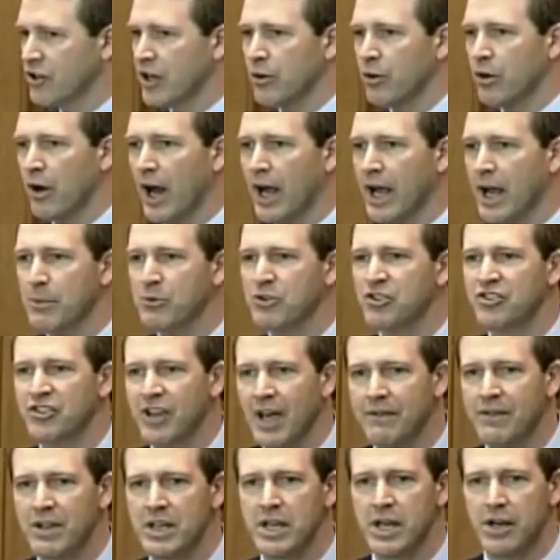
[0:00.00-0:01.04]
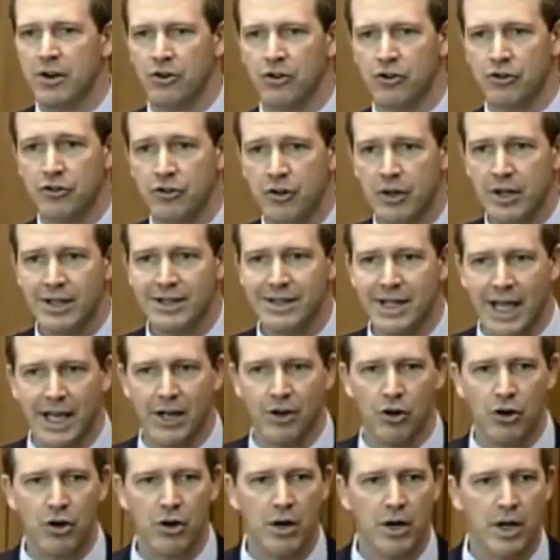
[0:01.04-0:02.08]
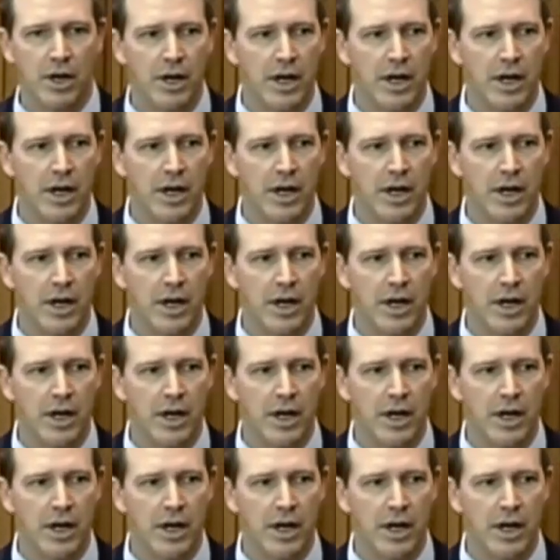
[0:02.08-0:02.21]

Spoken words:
Here I am 7 years later,